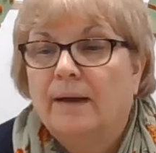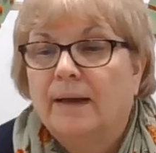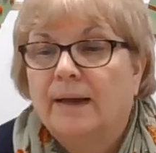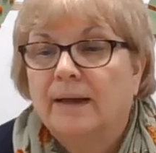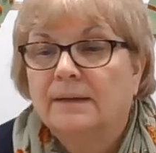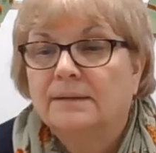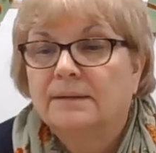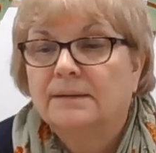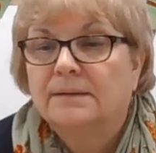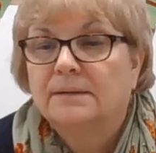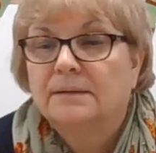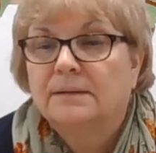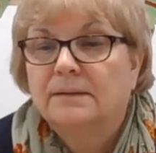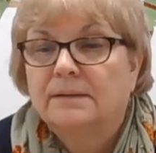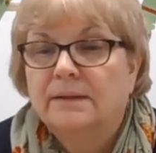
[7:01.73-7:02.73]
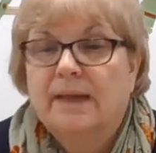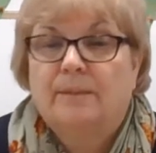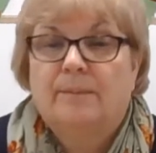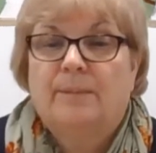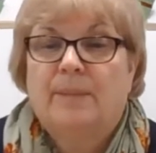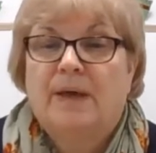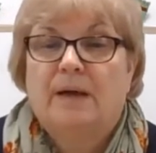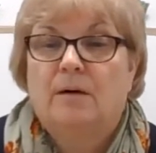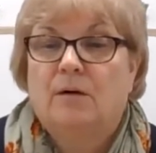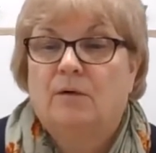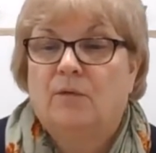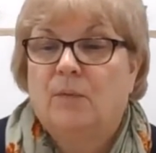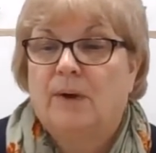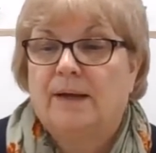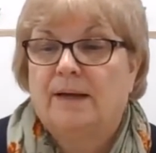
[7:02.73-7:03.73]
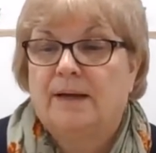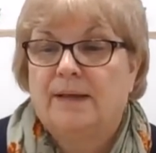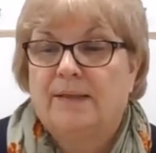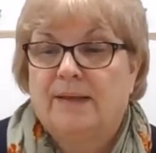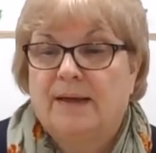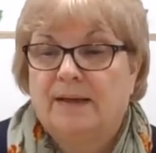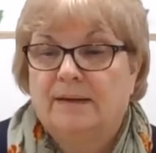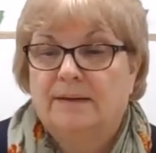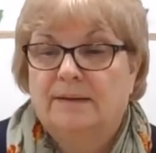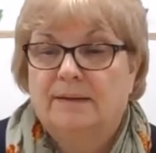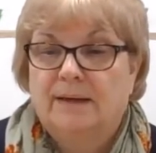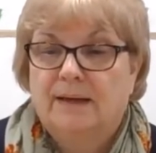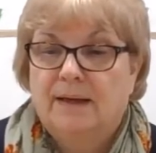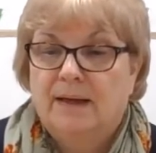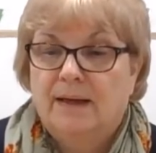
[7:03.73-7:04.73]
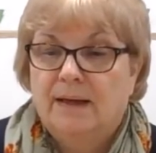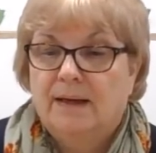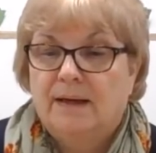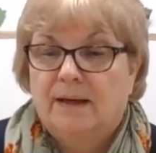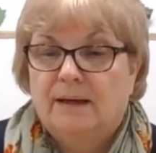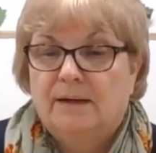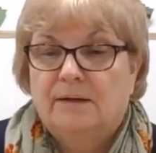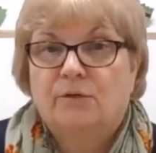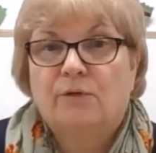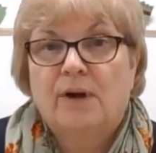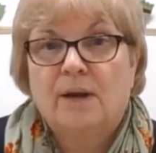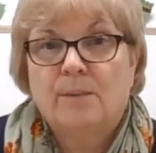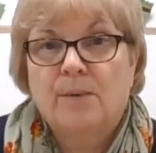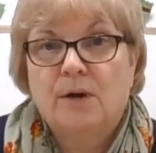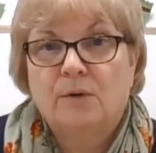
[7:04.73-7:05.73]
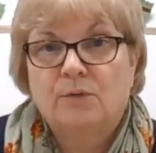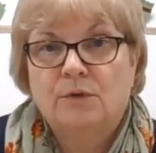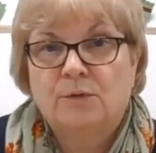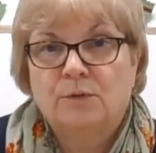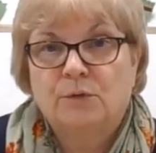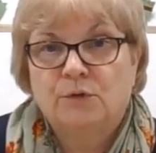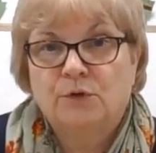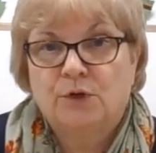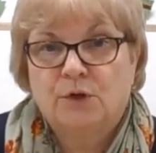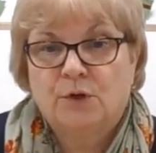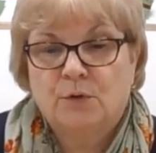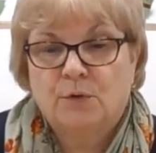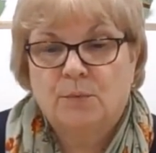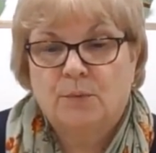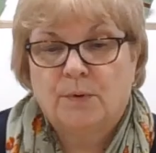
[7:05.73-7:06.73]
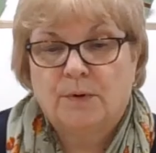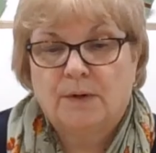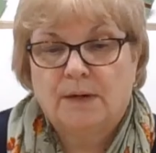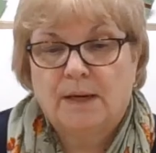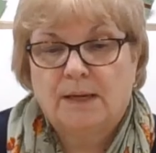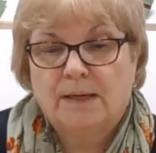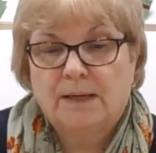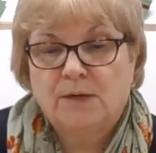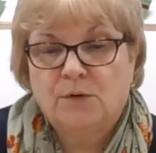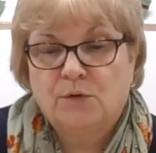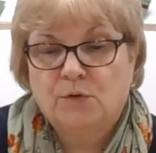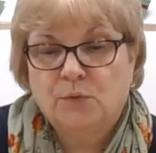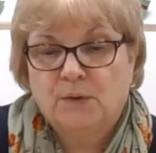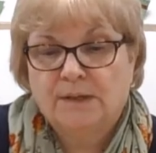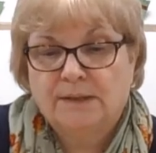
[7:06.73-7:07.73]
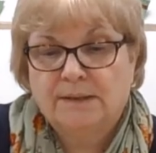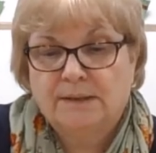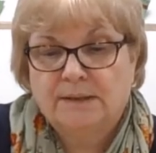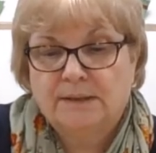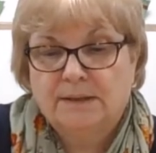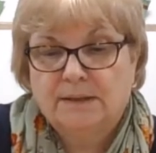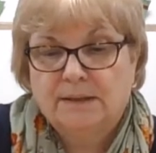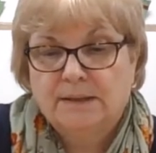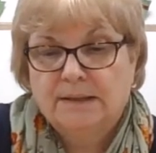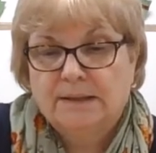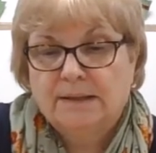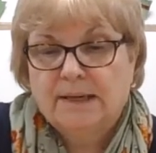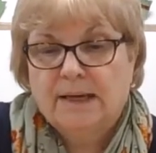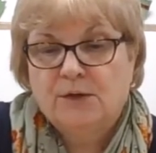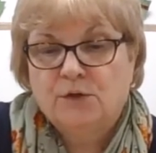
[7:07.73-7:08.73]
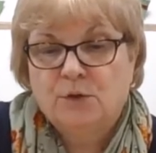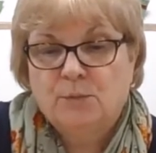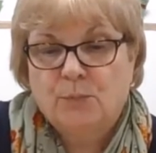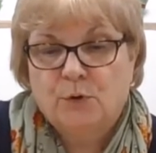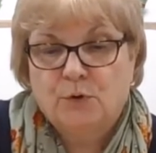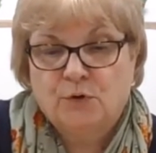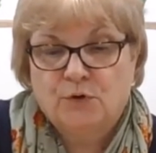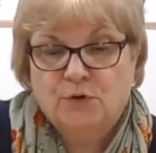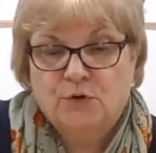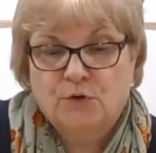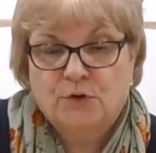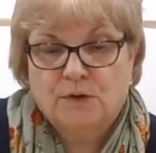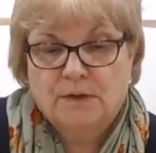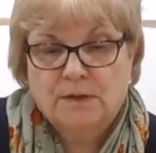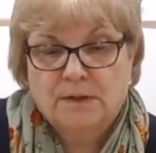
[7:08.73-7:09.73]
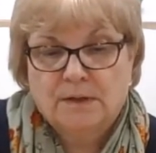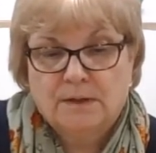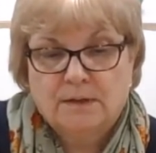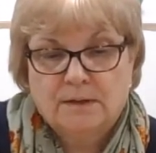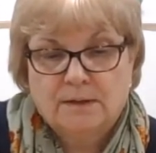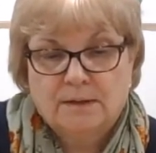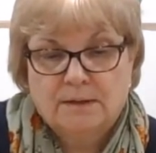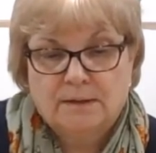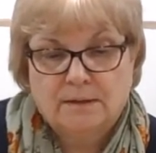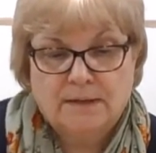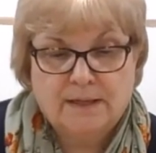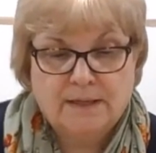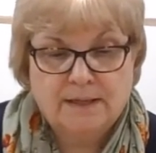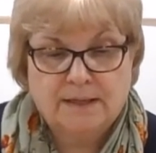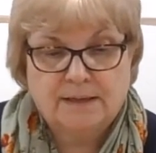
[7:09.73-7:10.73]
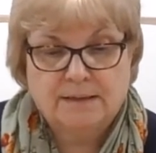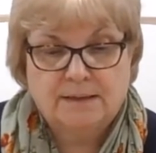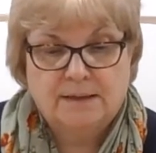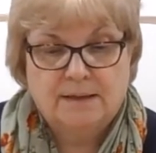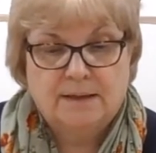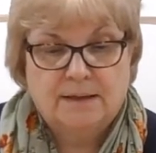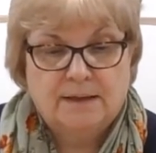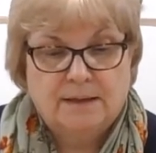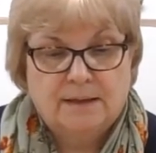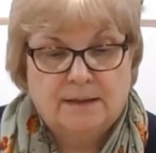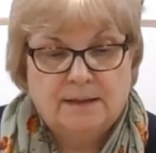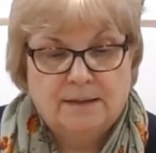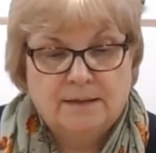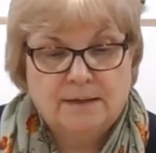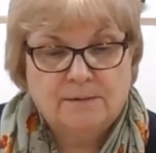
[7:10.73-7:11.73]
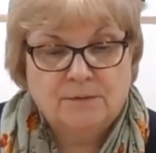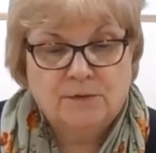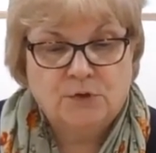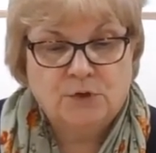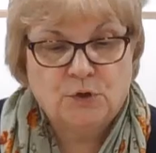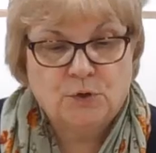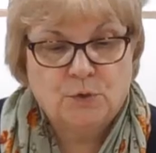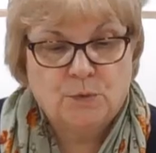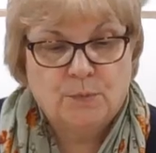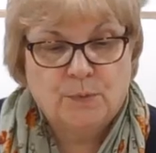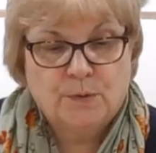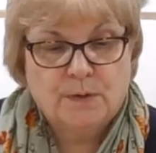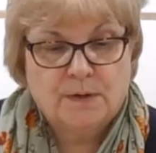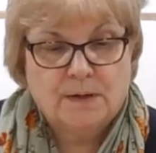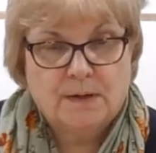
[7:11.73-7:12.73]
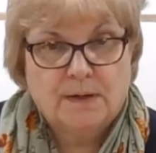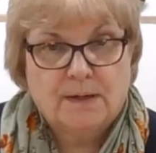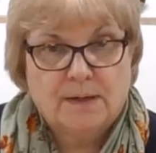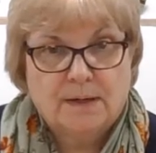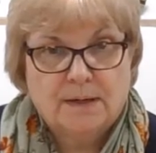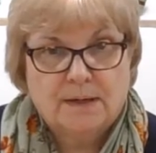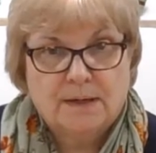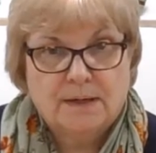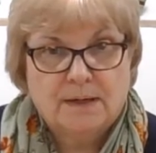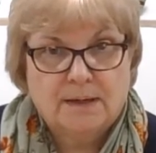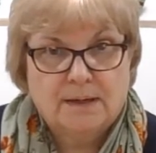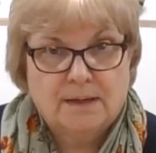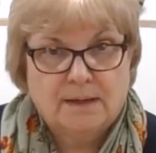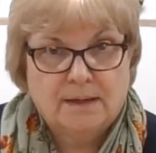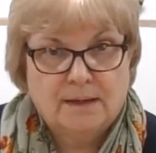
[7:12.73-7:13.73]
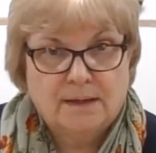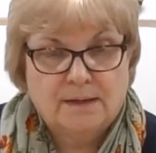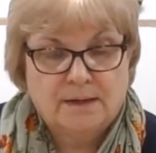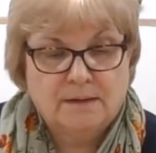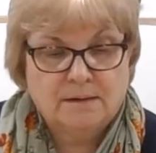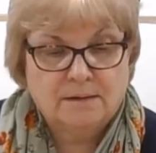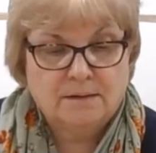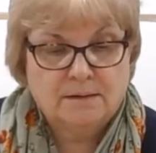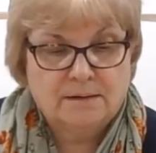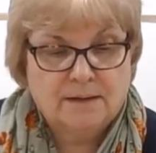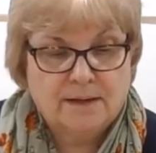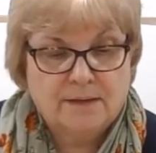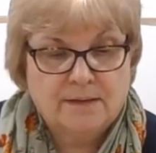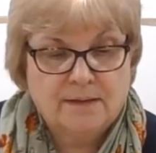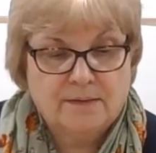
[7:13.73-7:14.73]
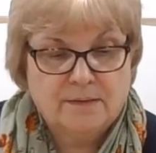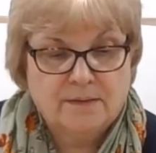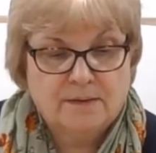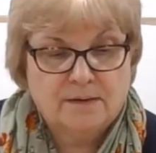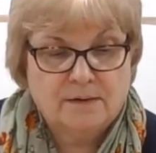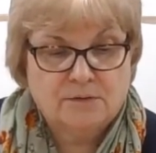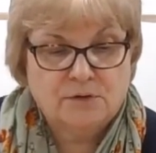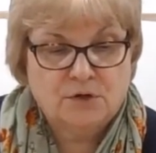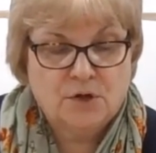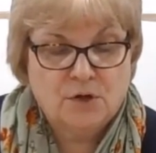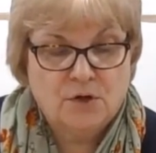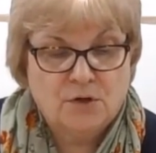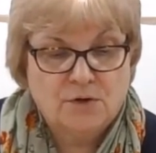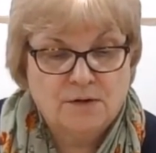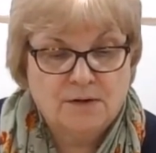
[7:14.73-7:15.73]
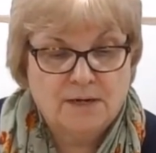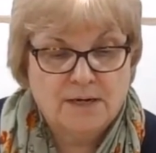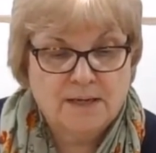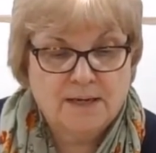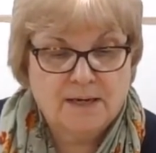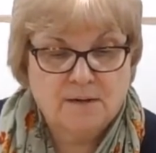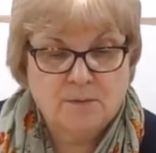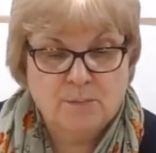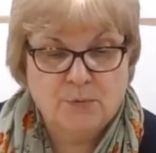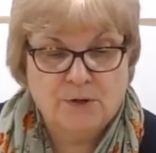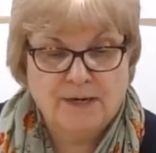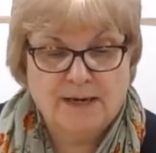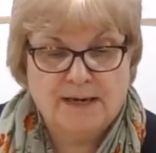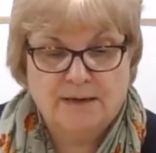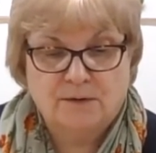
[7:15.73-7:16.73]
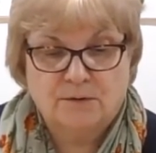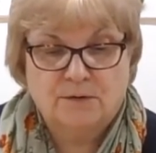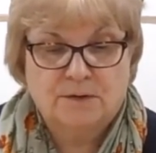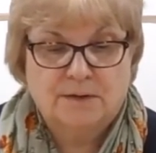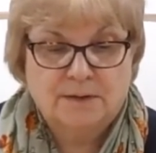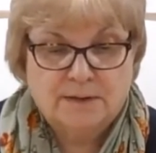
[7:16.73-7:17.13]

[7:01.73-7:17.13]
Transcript: I guess. Yeah, about halfway like that. Grab hold of your tube and then you twist and you push like that. Give the tube a little turn like that, pull it out.